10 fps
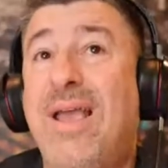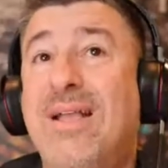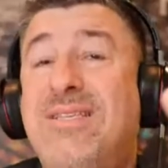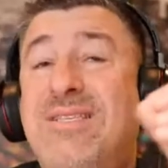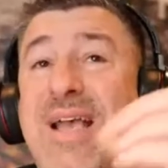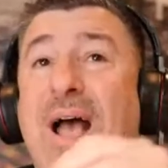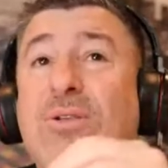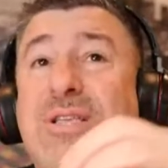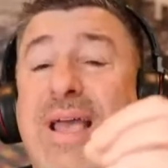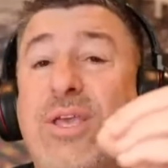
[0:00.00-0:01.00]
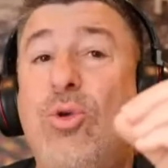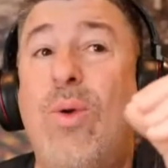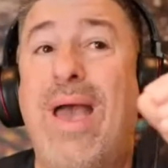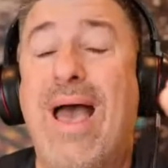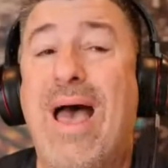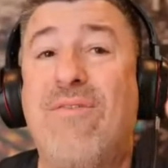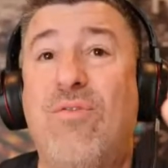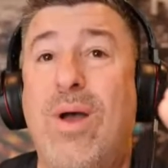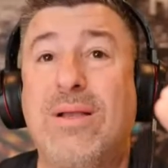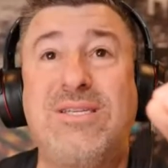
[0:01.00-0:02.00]
It sounds like you
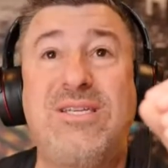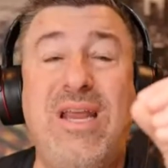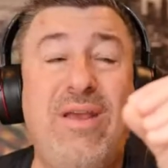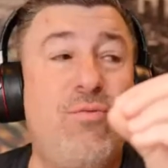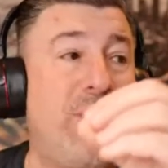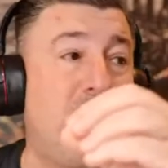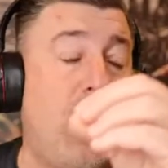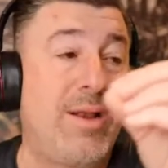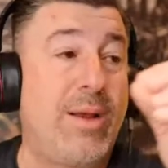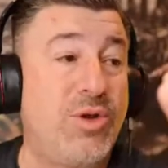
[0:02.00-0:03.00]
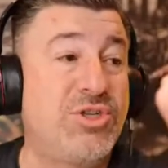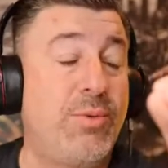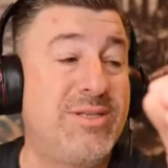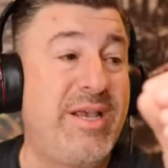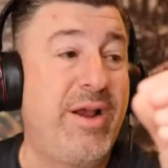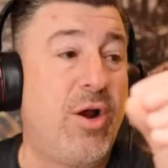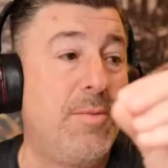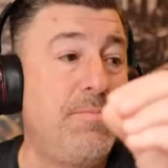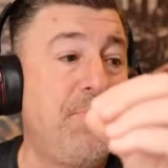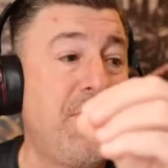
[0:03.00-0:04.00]
have what Steve would call, and I wish he was here,
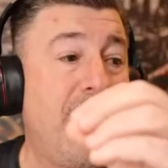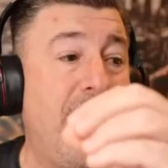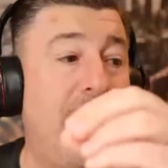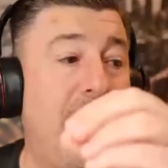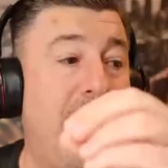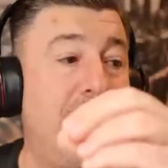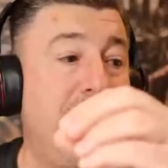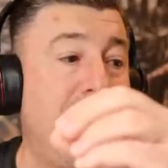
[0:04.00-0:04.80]
um,